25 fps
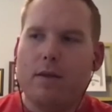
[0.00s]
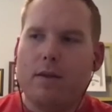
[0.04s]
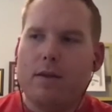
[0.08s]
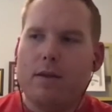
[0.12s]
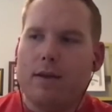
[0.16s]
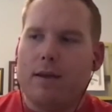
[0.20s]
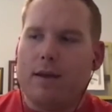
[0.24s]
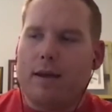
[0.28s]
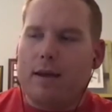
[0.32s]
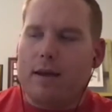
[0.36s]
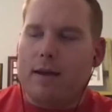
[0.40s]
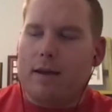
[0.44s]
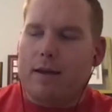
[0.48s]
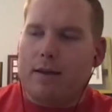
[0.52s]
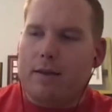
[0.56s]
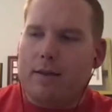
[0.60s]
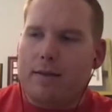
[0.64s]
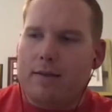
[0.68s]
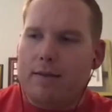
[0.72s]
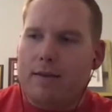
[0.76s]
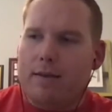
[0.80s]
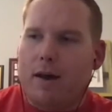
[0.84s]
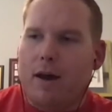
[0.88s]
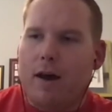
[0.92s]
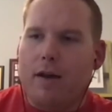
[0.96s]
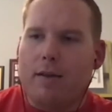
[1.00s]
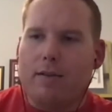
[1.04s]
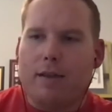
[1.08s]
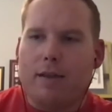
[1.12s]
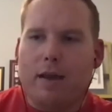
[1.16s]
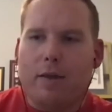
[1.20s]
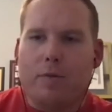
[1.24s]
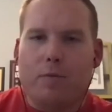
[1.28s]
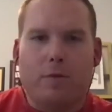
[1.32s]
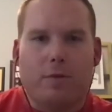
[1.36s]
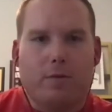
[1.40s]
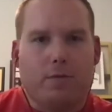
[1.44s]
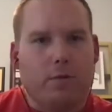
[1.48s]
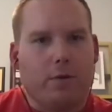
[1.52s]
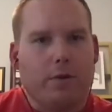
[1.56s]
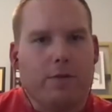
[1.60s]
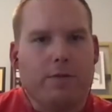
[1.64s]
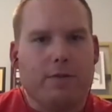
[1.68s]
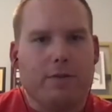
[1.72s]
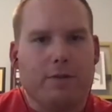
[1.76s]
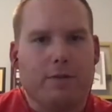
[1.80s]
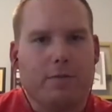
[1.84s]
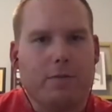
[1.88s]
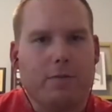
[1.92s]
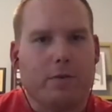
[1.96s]
uh, online
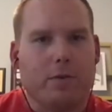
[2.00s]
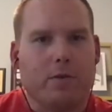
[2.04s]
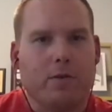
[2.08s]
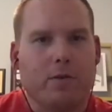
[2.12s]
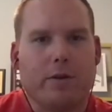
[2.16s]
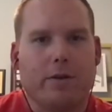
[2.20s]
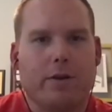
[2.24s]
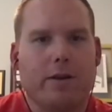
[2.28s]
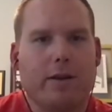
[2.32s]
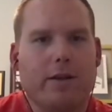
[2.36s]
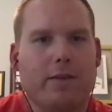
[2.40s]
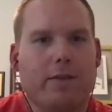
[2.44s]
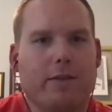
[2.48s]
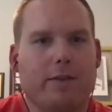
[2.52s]
resources for learning,